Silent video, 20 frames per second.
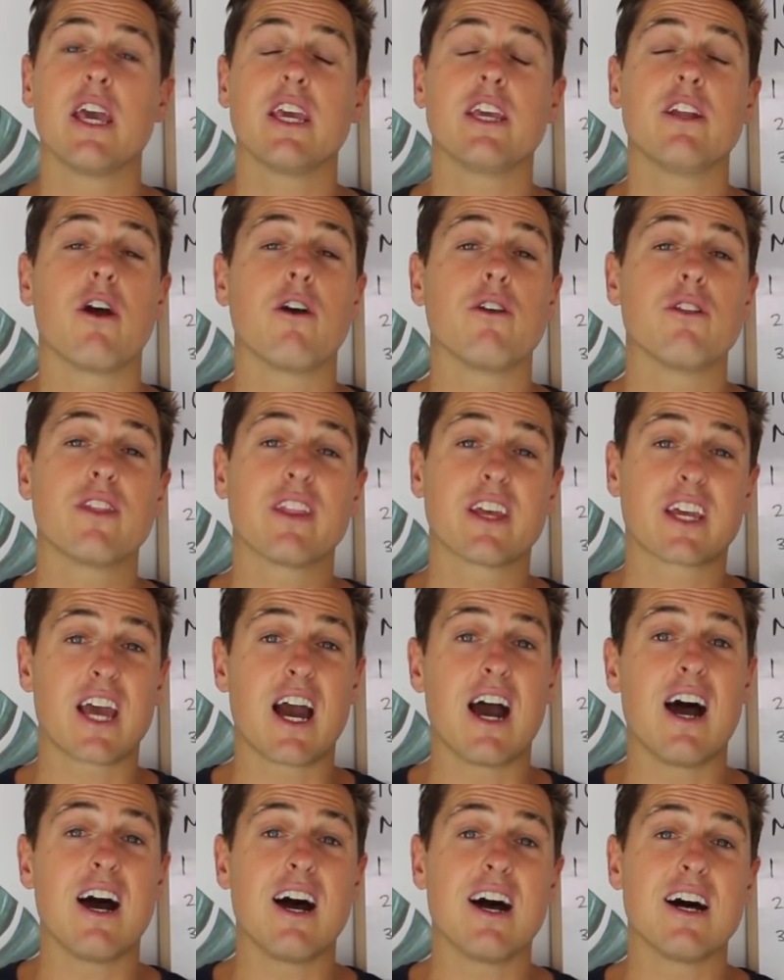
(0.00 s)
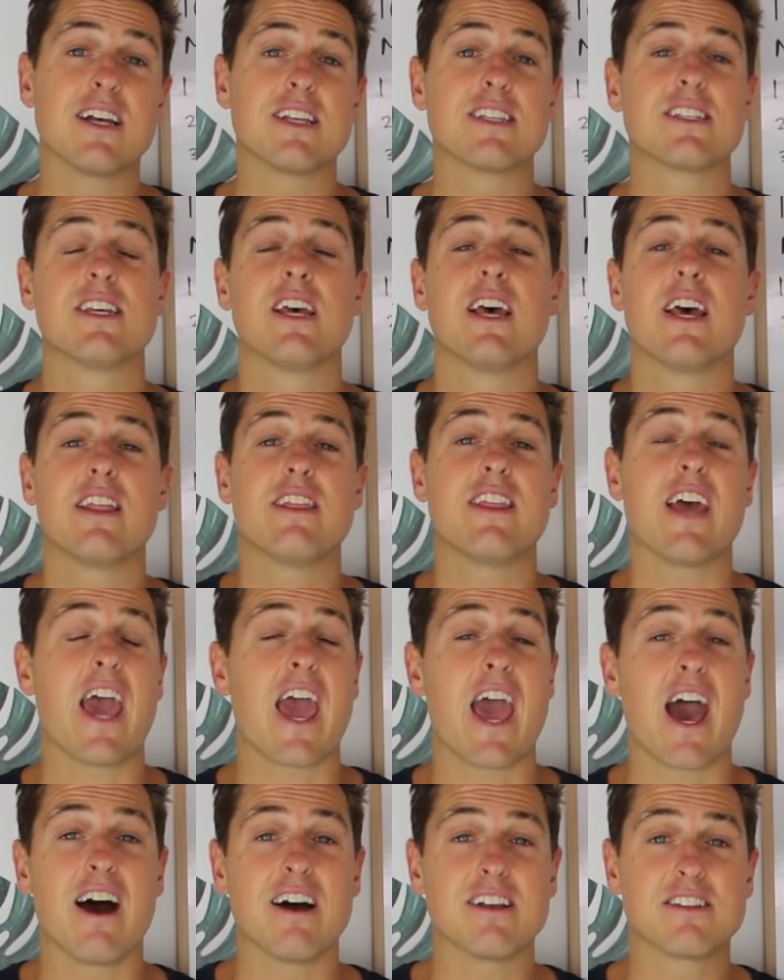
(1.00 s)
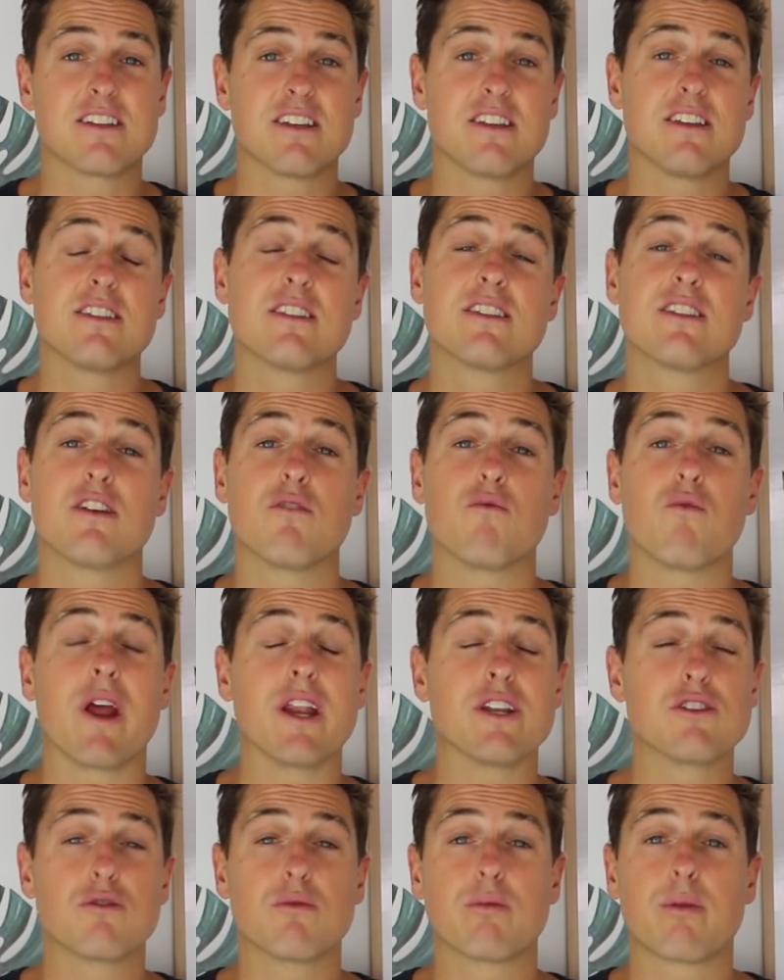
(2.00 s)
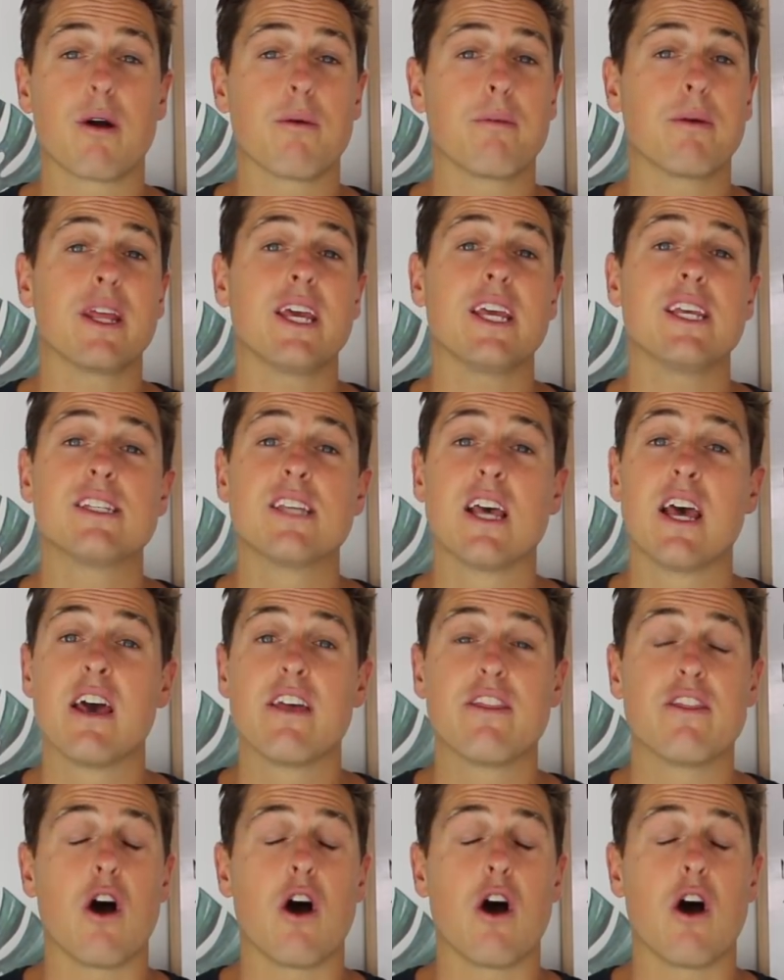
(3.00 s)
you know, the cars, the houses, the rental properties,